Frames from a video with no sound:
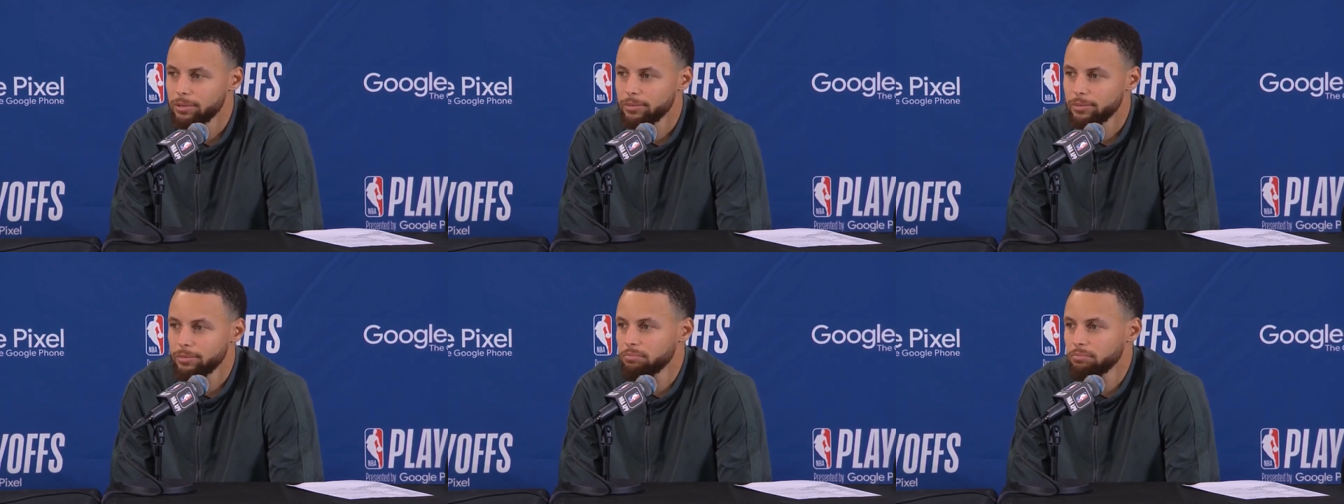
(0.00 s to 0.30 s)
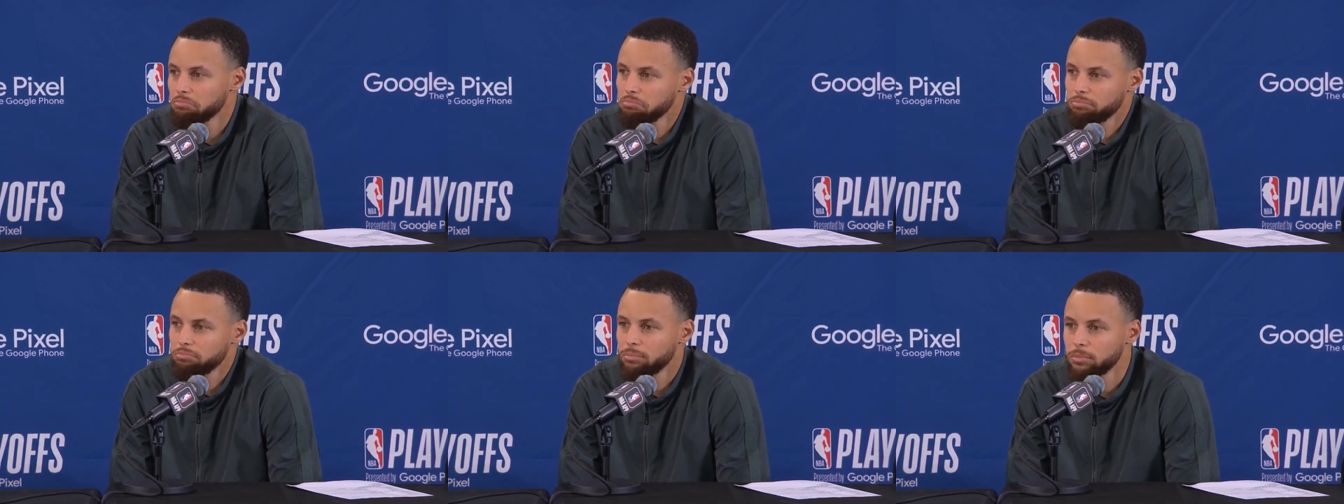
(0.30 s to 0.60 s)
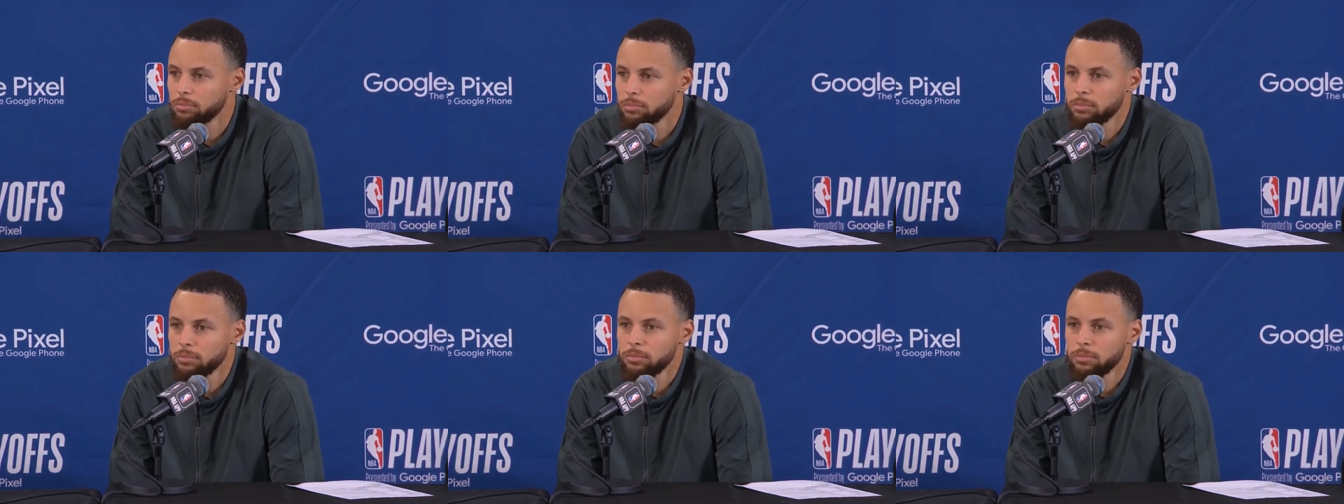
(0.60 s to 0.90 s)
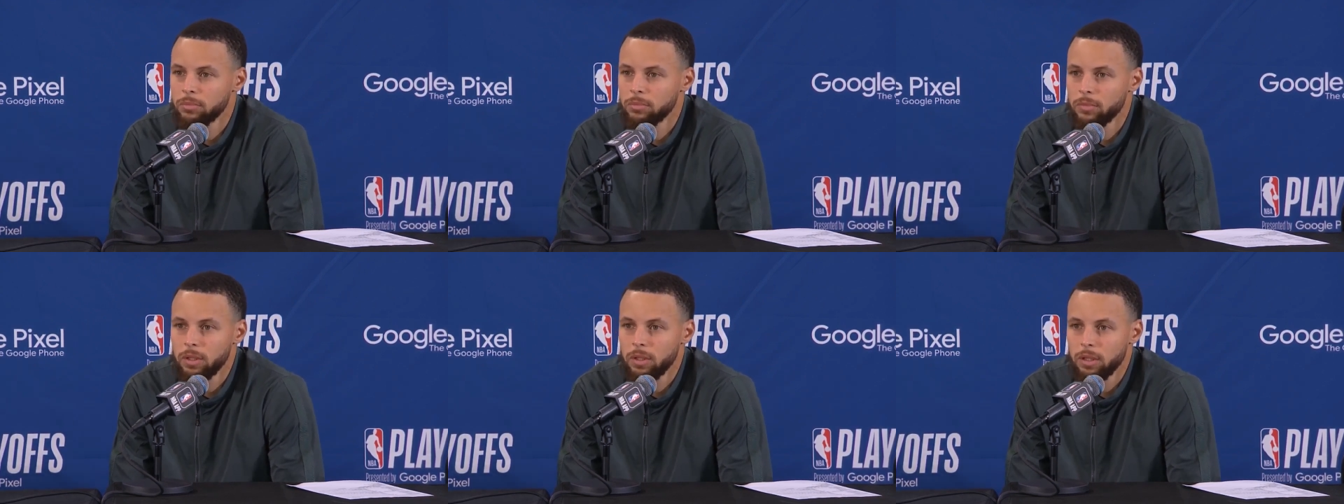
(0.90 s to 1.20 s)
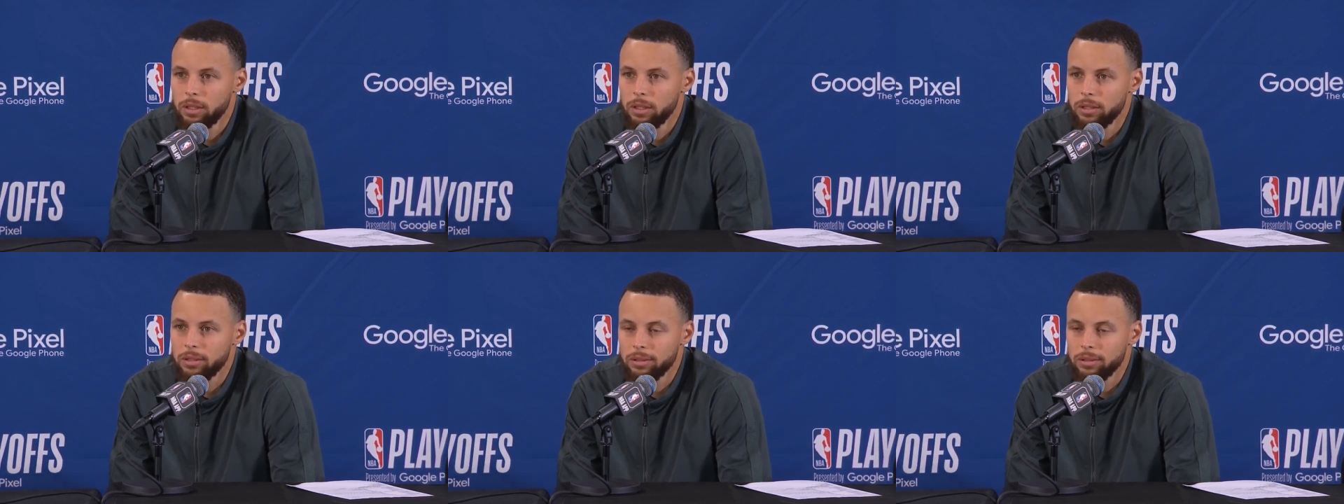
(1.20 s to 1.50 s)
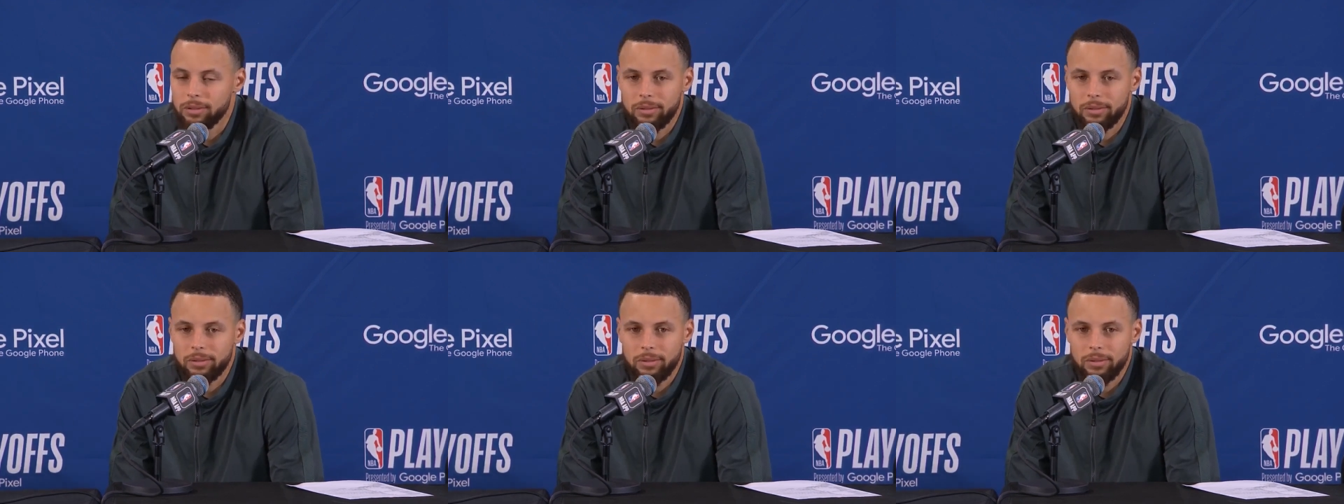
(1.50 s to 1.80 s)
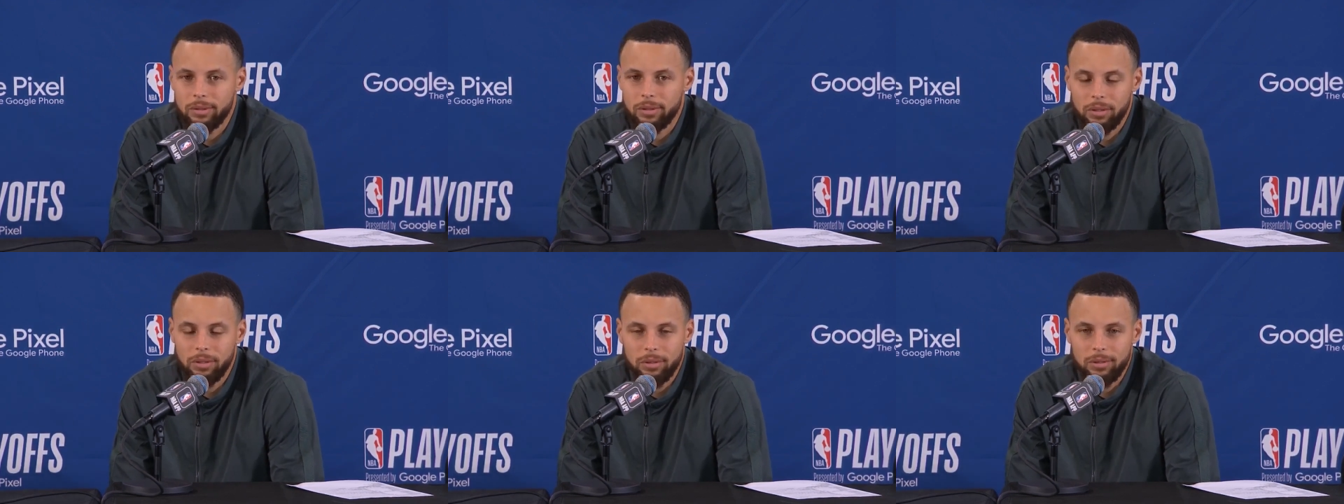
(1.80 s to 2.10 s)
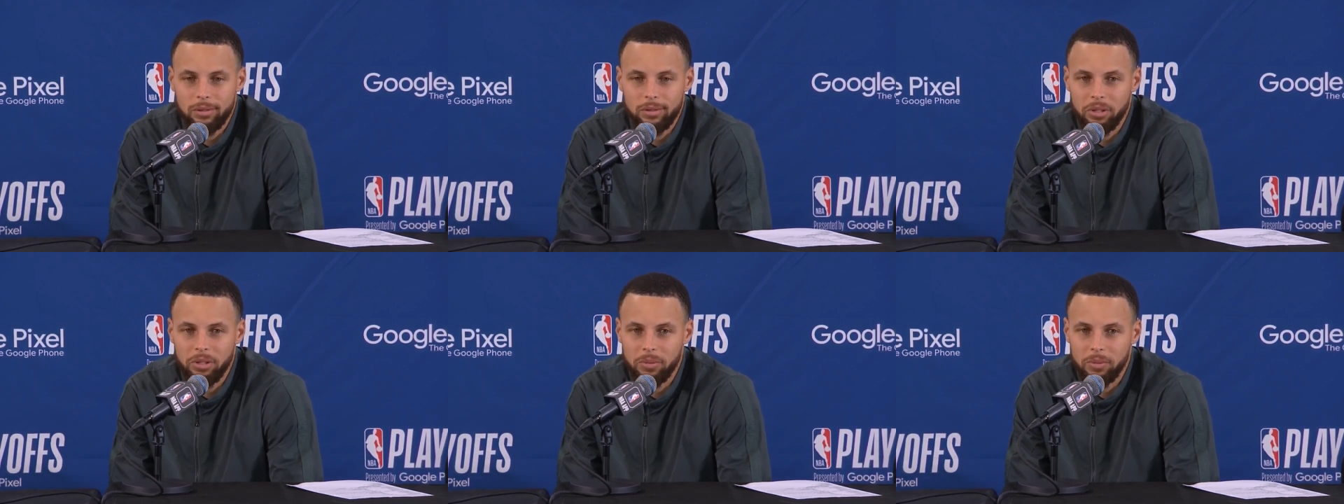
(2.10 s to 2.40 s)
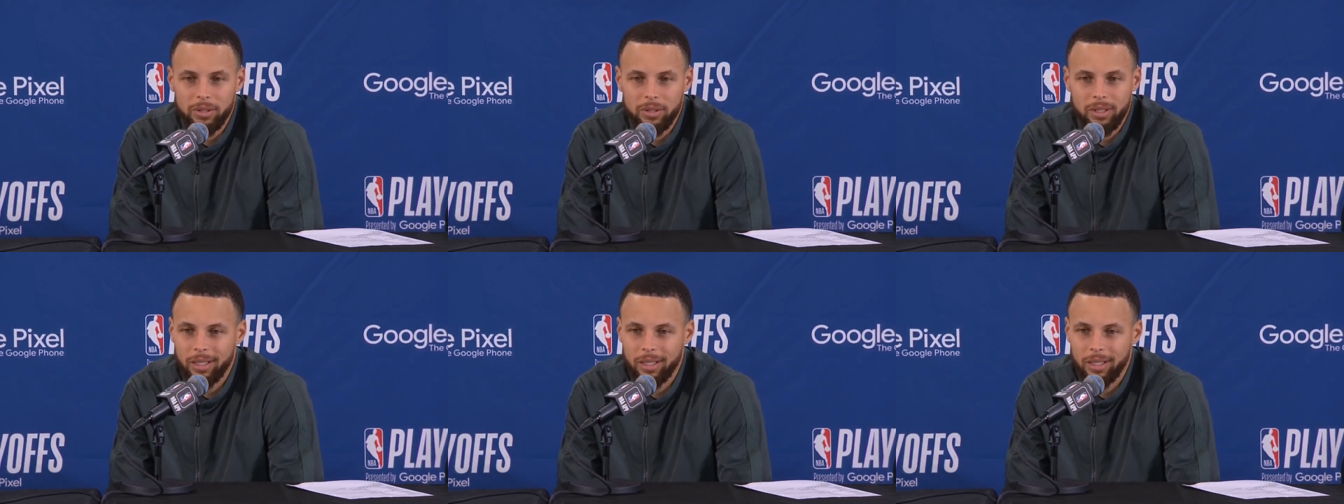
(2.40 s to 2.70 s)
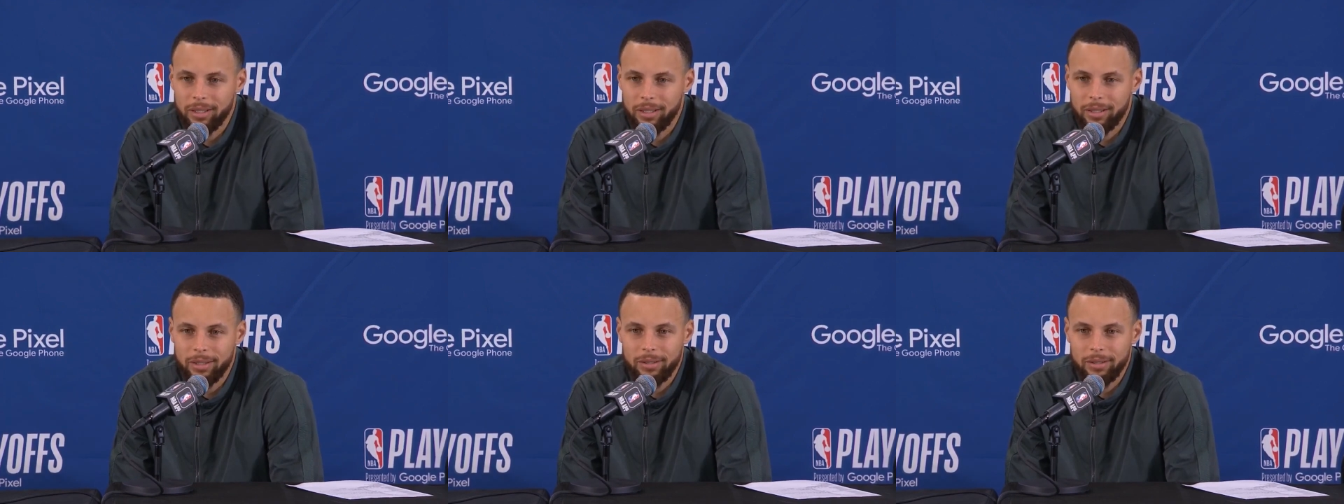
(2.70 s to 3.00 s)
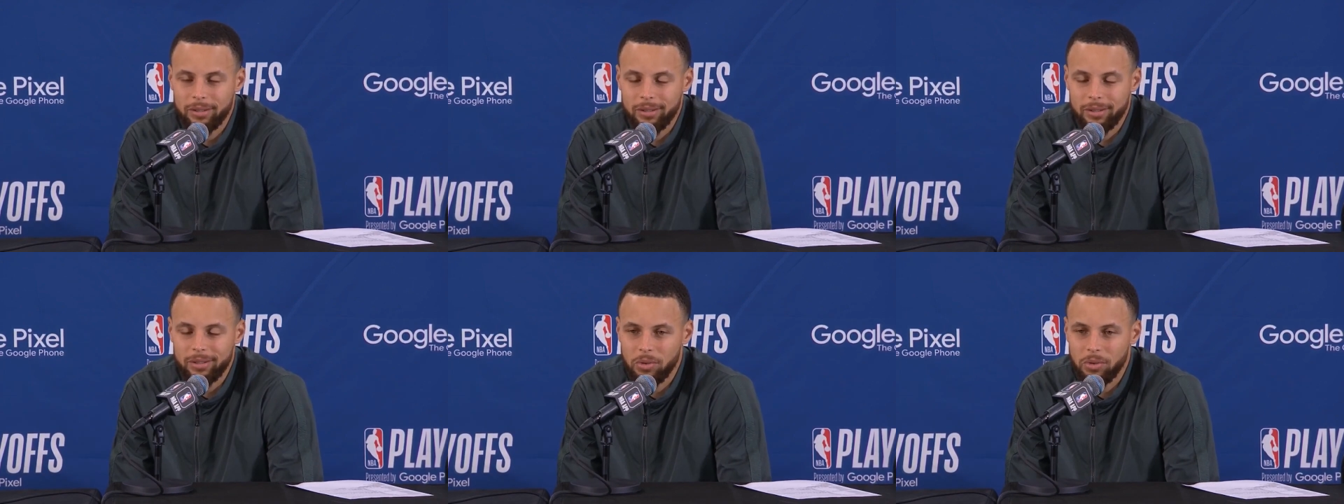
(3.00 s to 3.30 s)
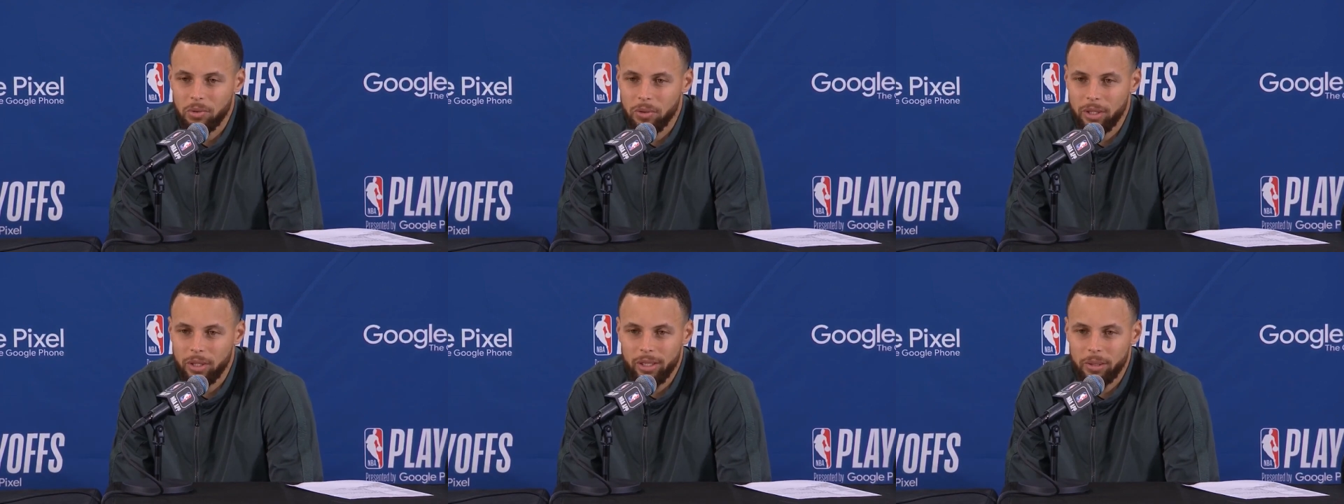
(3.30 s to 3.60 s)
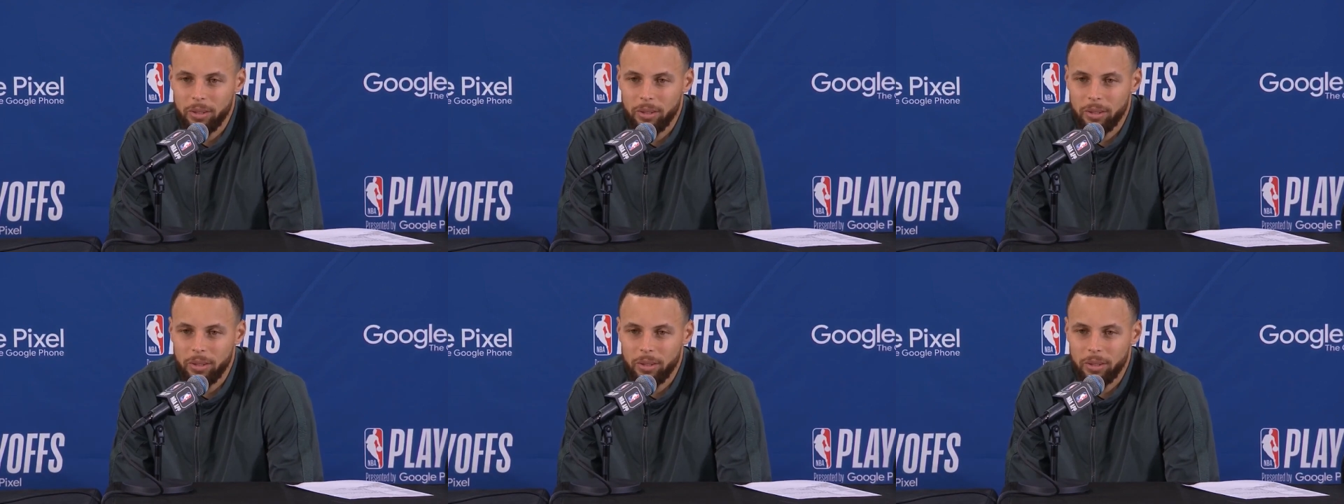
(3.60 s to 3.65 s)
And he's, you know, extremely talented, and he's quick.